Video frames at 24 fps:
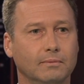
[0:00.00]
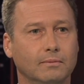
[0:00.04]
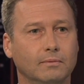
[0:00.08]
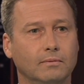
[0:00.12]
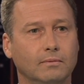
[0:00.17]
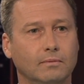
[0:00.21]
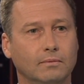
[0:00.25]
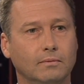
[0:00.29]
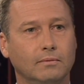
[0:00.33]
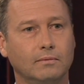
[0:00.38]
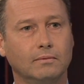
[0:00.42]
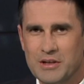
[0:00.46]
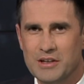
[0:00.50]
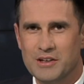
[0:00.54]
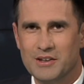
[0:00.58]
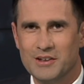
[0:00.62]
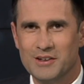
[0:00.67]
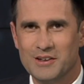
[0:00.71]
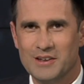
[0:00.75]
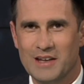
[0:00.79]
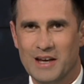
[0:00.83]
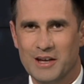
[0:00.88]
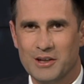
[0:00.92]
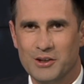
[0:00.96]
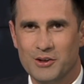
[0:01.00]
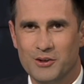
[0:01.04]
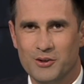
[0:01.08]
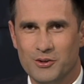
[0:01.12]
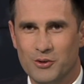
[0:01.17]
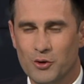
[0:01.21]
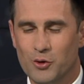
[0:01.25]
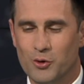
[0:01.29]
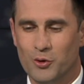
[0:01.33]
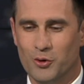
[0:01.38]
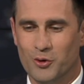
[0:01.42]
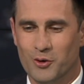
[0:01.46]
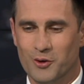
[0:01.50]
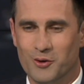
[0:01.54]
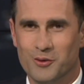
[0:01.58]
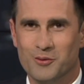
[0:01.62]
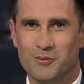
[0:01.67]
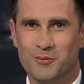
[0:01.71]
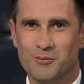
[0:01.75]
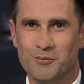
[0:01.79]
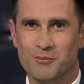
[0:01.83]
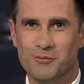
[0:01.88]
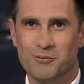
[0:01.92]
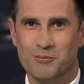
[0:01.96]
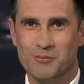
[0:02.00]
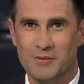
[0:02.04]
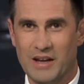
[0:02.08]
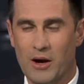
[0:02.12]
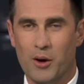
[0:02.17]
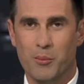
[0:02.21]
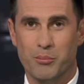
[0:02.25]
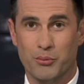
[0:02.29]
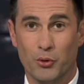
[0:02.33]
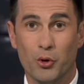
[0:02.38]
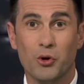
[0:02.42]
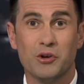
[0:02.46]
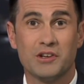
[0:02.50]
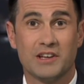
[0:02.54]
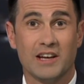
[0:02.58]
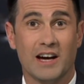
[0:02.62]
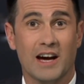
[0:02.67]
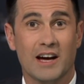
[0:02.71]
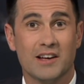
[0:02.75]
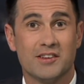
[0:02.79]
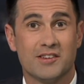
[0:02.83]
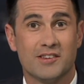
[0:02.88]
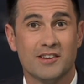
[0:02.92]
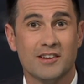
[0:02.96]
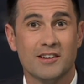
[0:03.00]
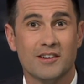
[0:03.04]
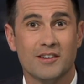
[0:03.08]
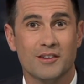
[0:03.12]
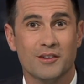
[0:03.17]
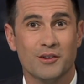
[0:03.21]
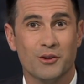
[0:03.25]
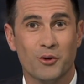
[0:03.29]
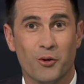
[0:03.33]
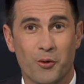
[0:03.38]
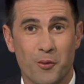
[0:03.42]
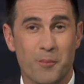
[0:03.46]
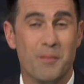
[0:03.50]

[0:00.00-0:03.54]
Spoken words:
Sammy, now you're now a broadcaster or you're a